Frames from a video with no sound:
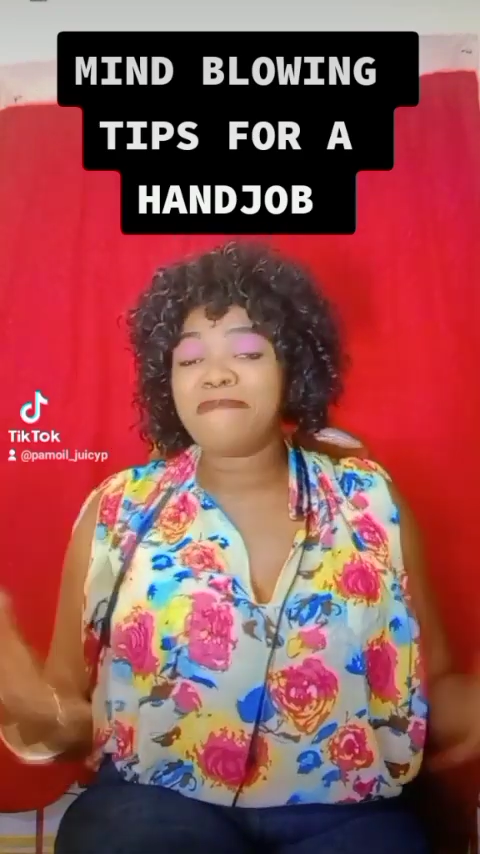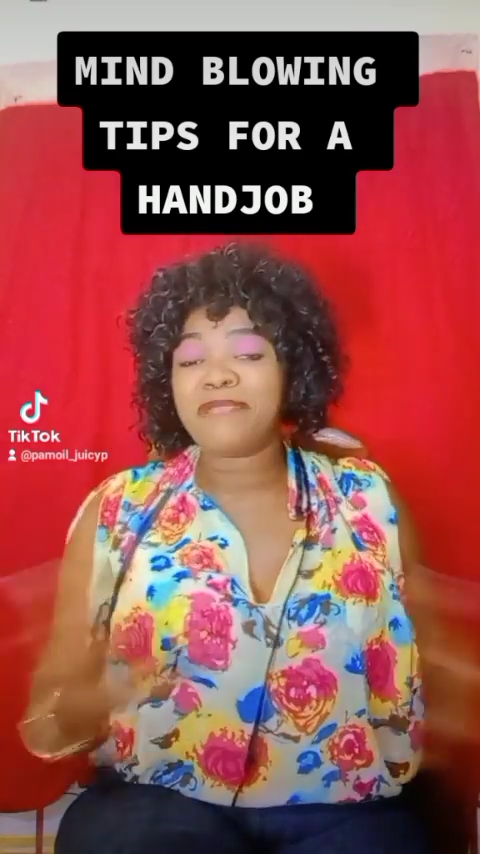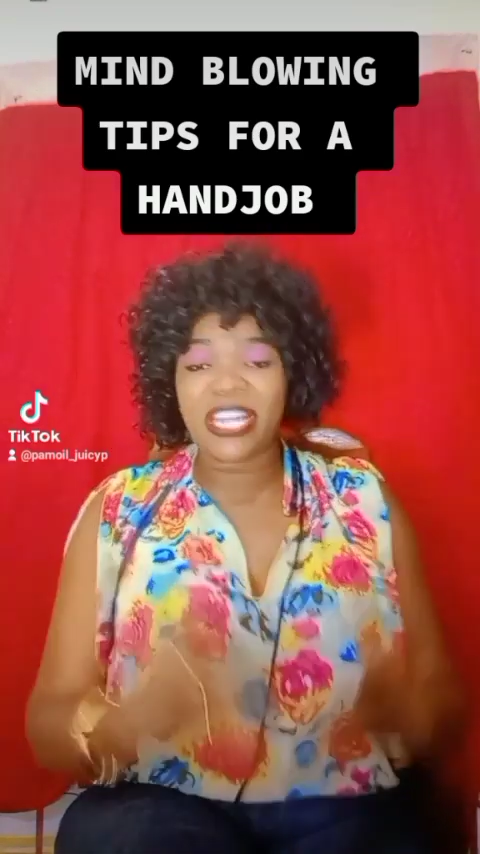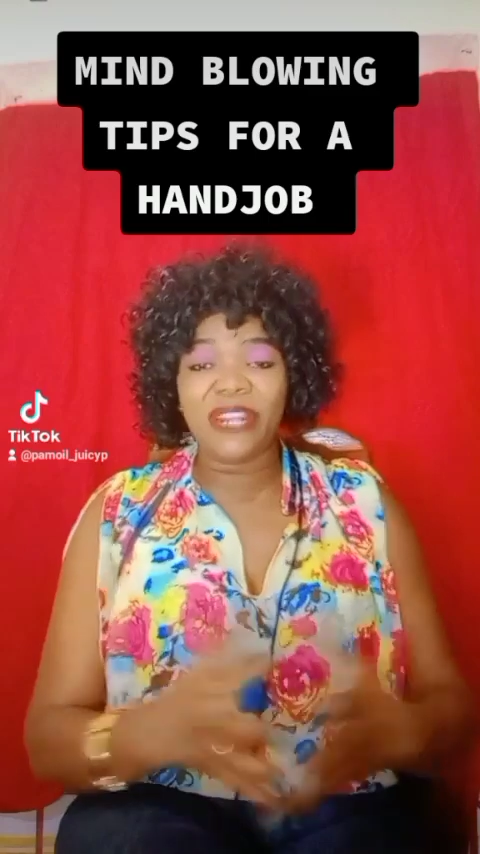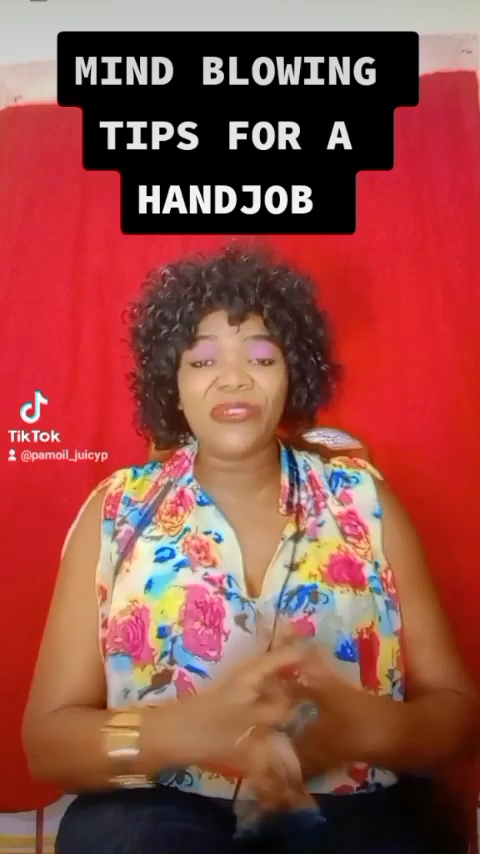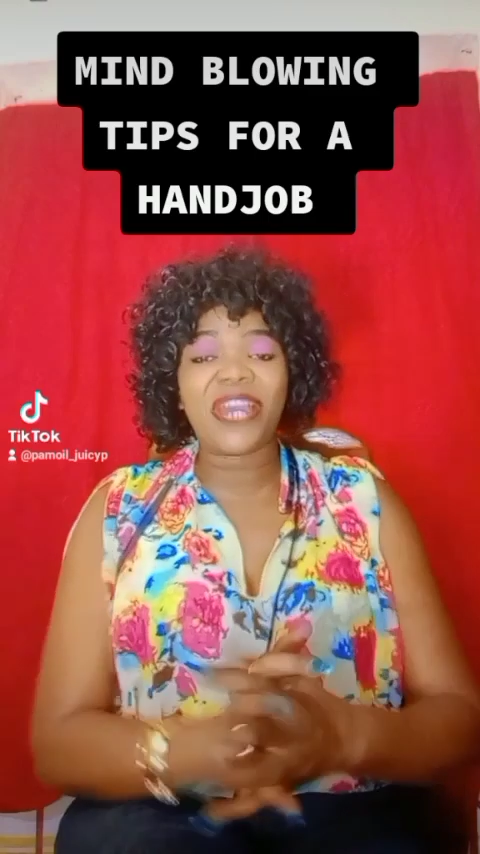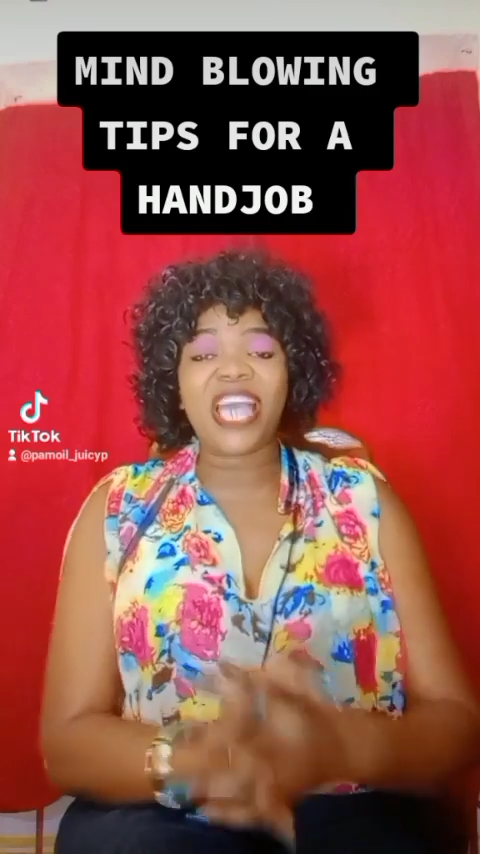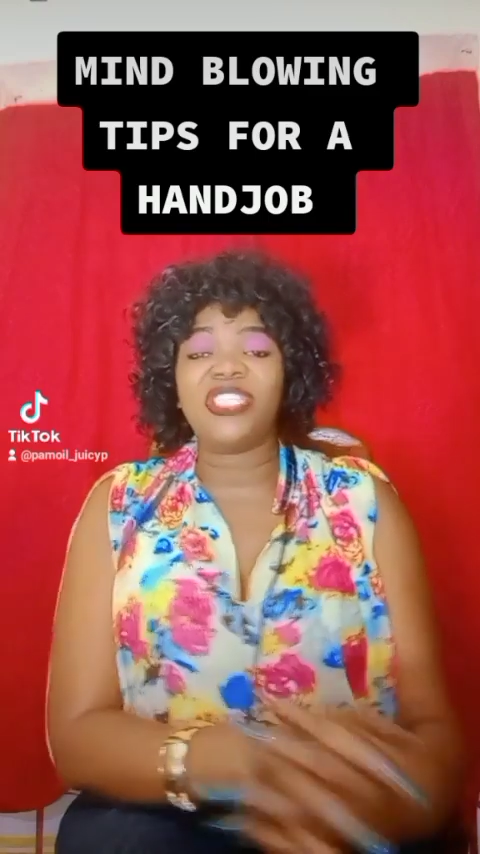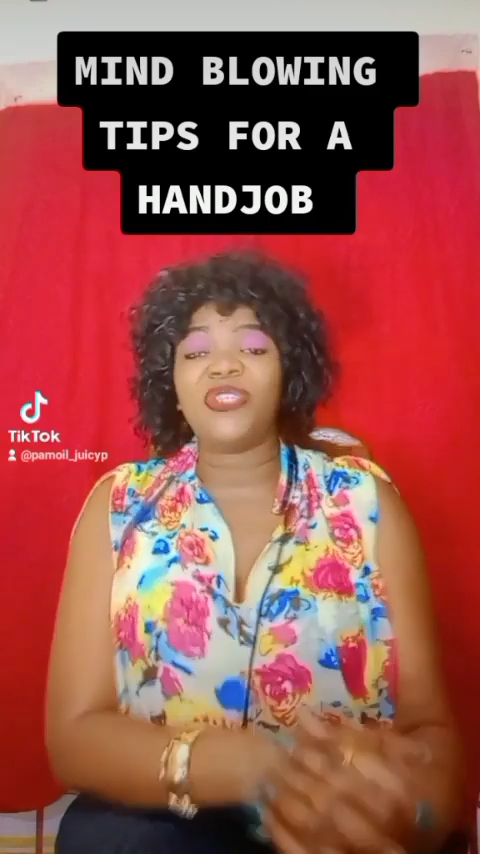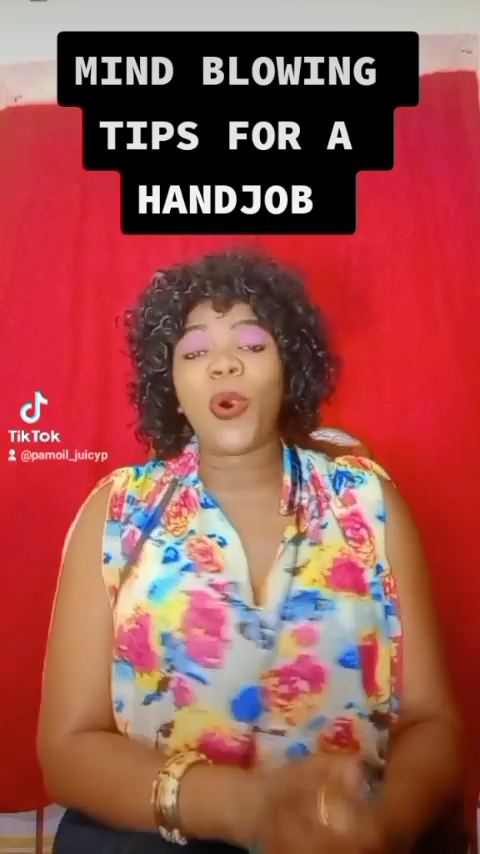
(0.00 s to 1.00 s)
keep telling you
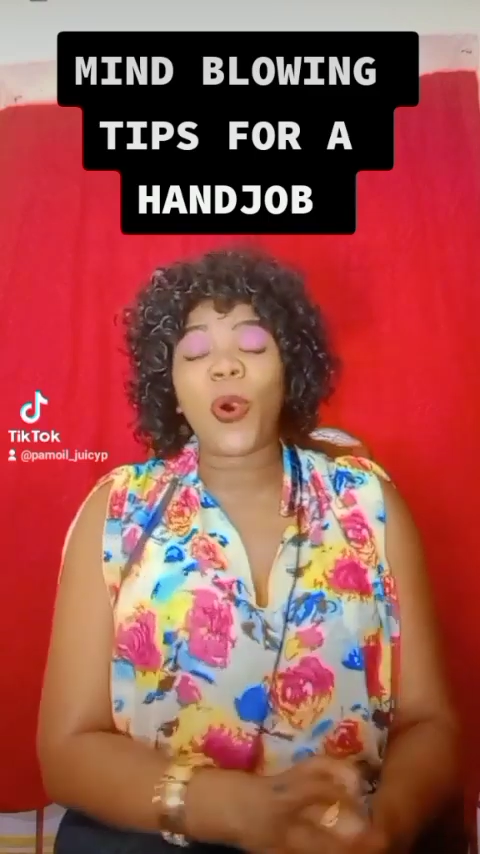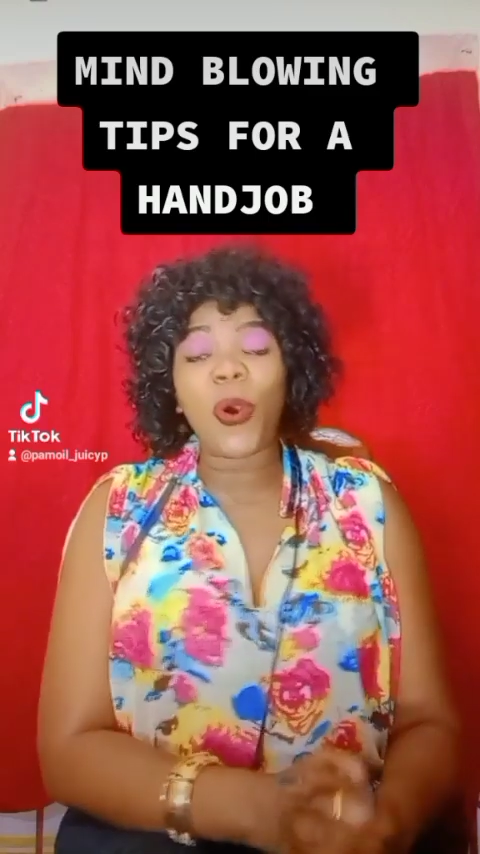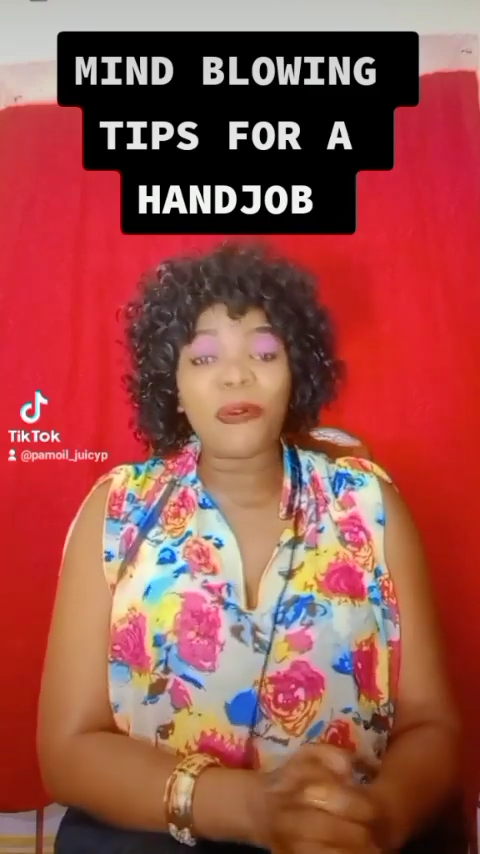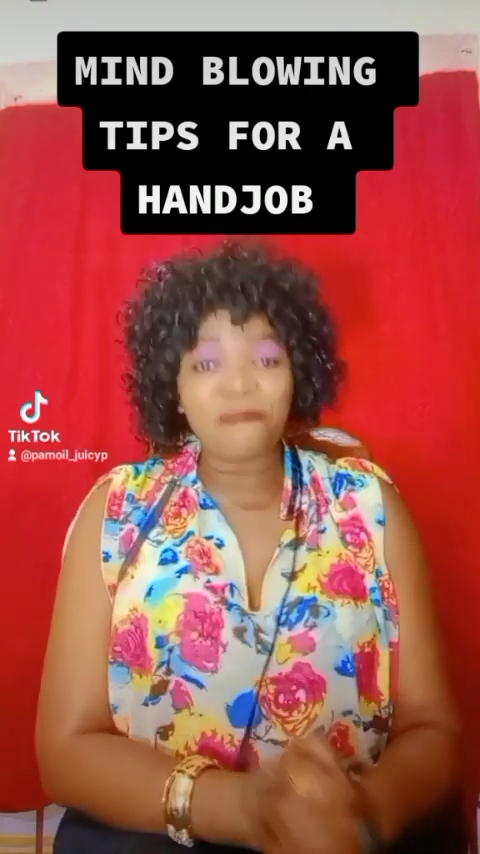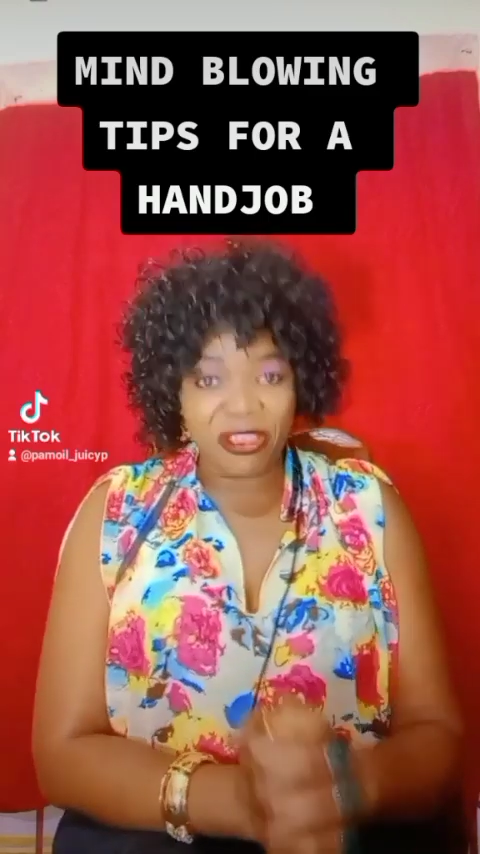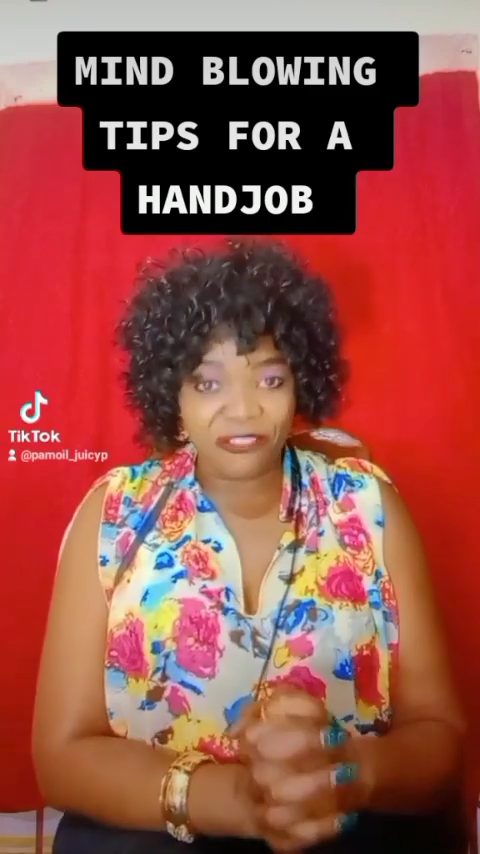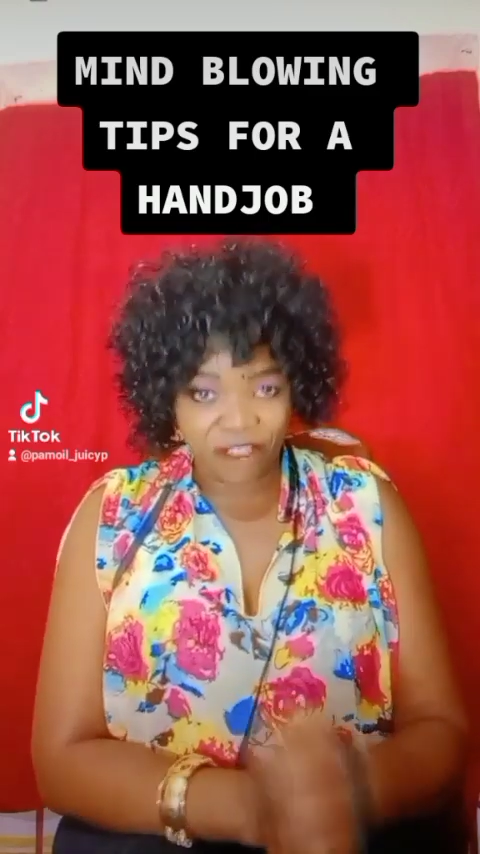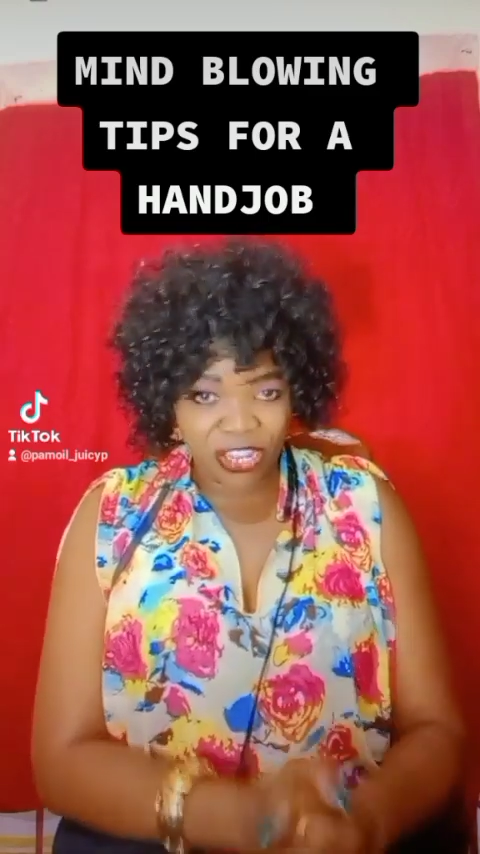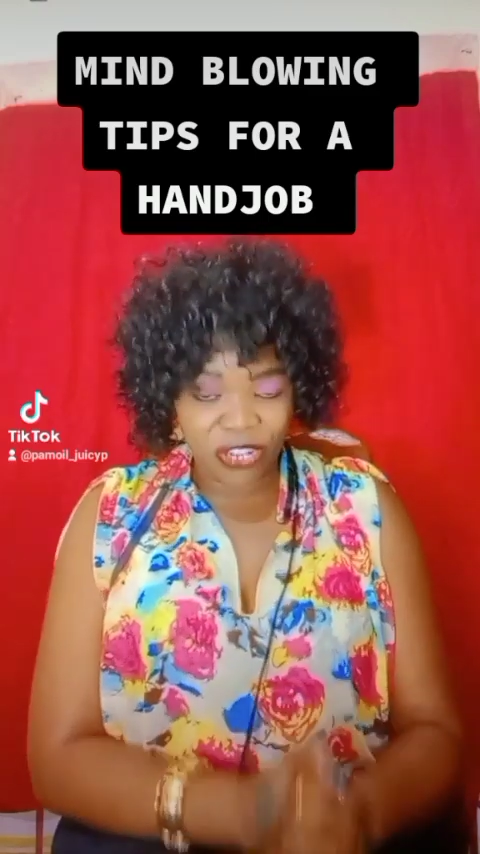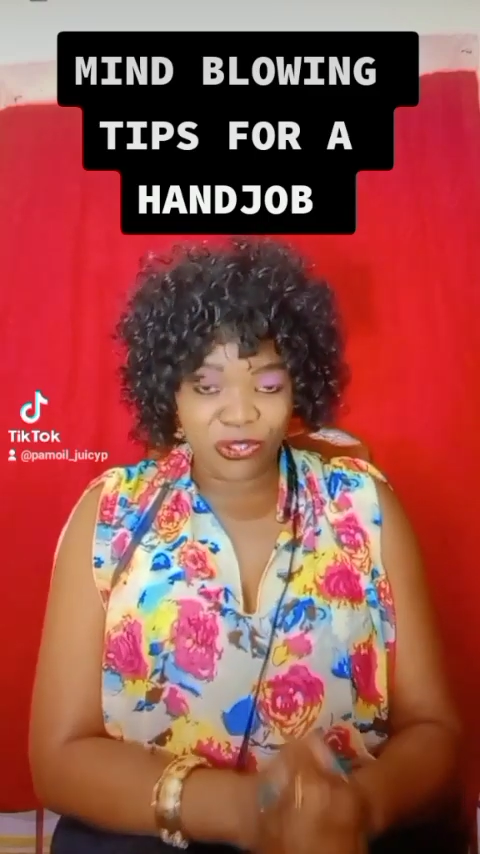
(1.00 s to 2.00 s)
guys in all my
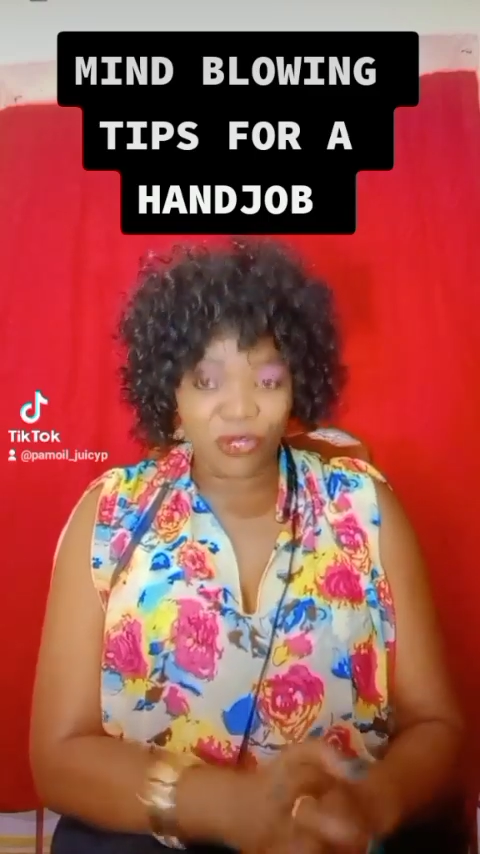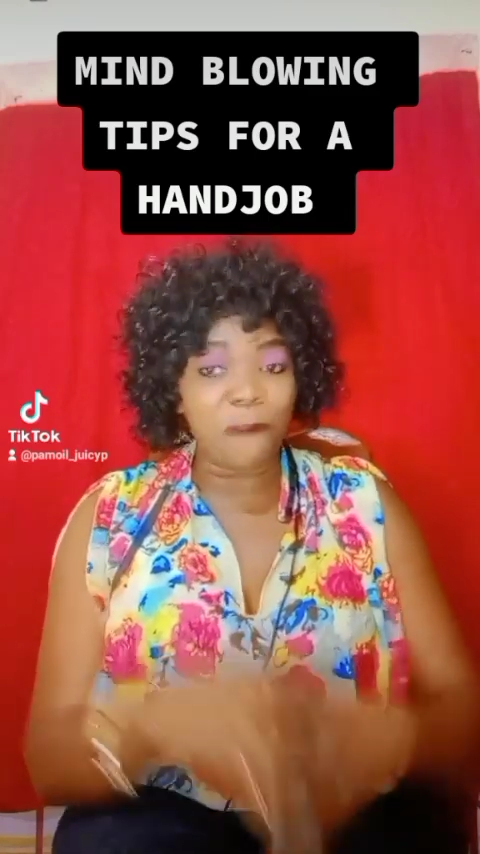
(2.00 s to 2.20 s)
videos,